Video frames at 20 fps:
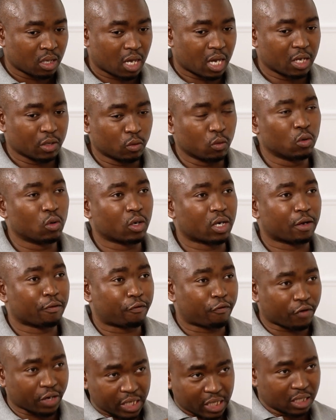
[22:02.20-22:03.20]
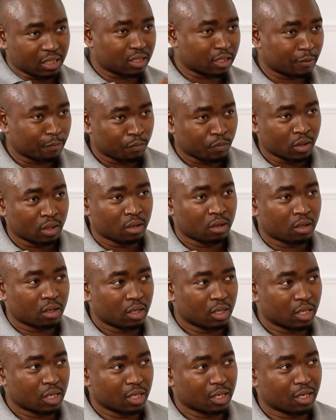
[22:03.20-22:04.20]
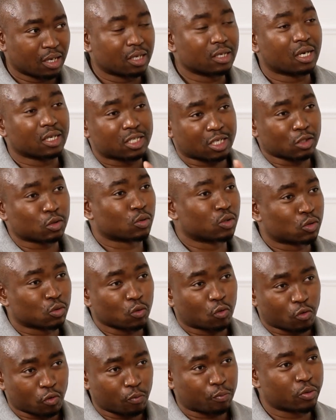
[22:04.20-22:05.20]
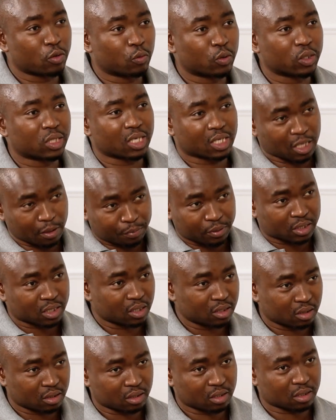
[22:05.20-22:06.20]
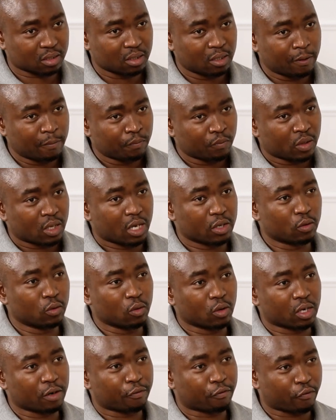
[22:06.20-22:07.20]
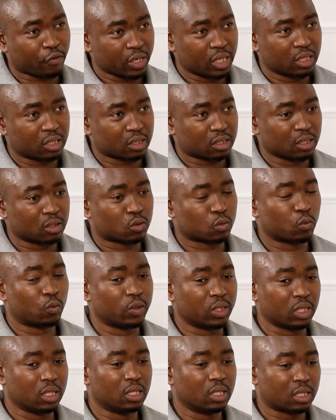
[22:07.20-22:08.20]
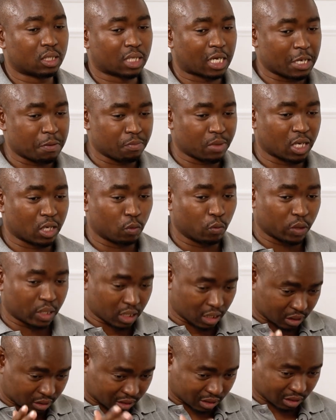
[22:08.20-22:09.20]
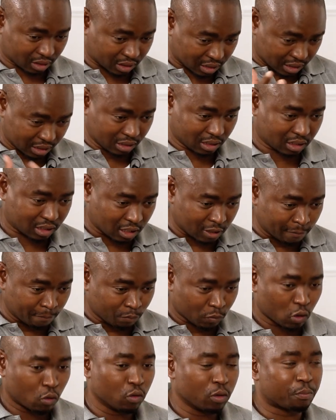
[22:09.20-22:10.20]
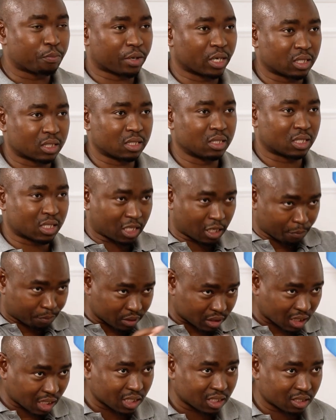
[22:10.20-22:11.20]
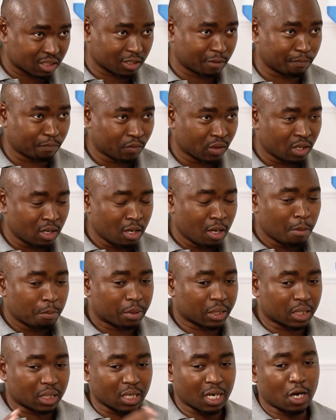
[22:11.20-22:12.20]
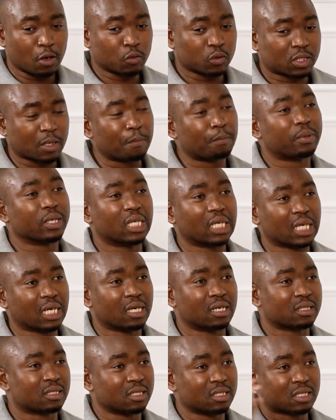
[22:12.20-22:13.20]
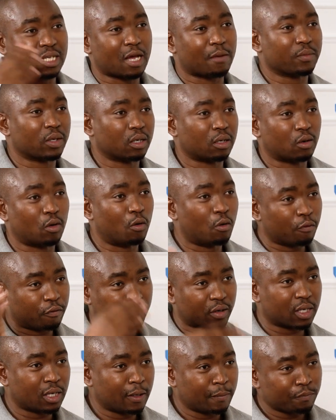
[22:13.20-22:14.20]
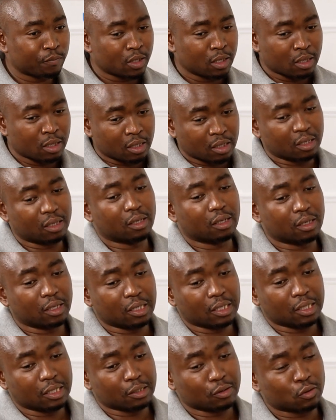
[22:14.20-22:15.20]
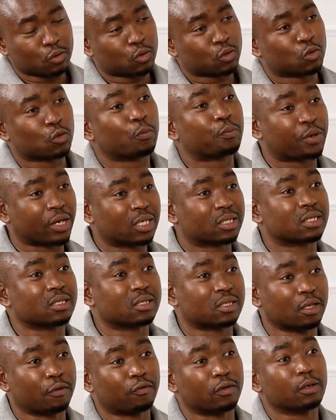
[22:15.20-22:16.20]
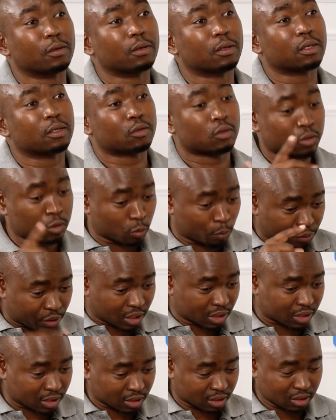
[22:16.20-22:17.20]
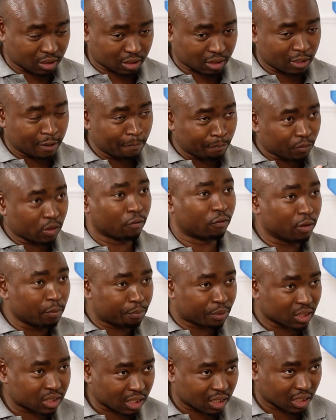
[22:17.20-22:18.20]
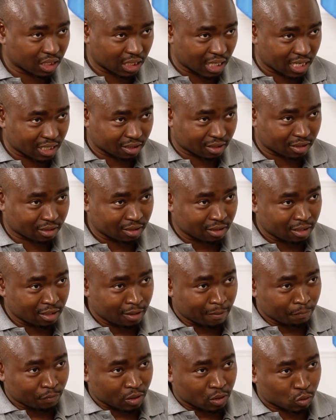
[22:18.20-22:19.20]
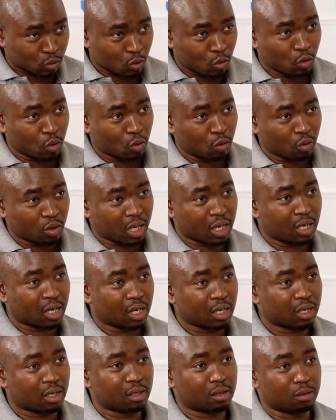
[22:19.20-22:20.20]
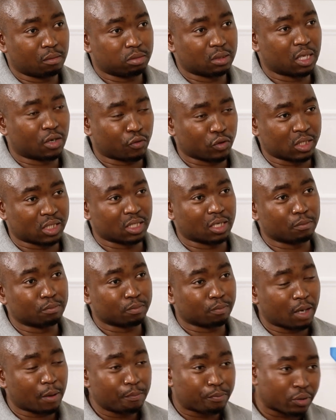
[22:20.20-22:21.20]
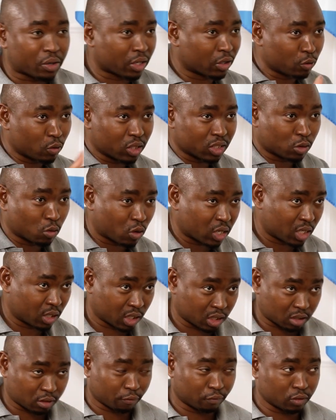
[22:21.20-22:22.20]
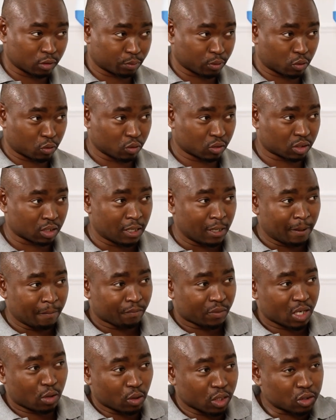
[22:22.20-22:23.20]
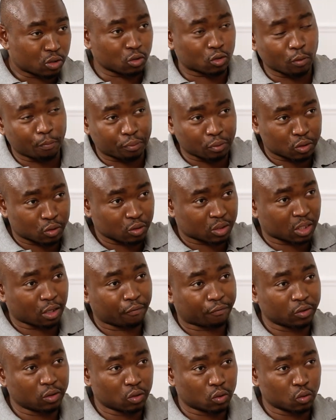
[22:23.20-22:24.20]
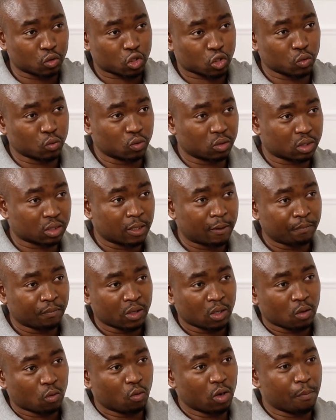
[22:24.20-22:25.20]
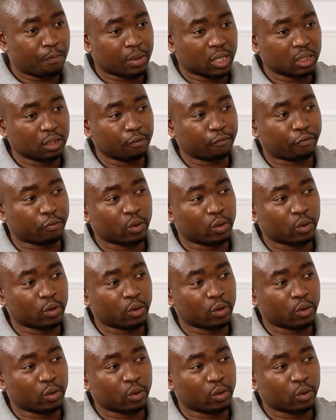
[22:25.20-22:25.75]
Are you not afraid? I just want to group you with the capitalists. Are you not afraid that we came here and we exercised or we practiced capitalism, but now somebody else is coming over to practice it even better than us? So the reason I'm putting you as a collective is because I want you to put yourself in those shoes, whereby if